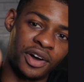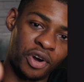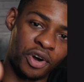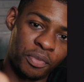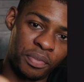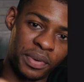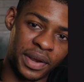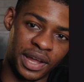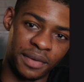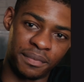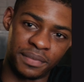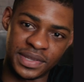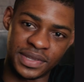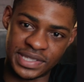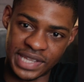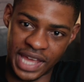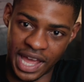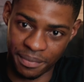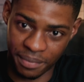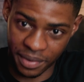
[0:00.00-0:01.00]
open up
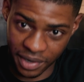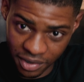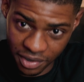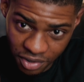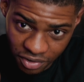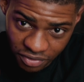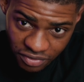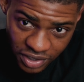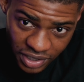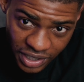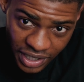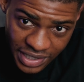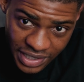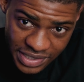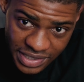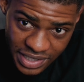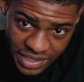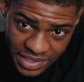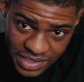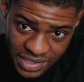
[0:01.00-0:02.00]
this app. I don't know if you
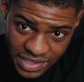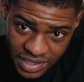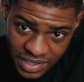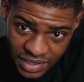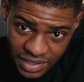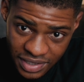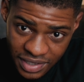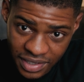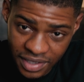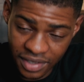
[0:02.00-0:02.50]
guys can see it.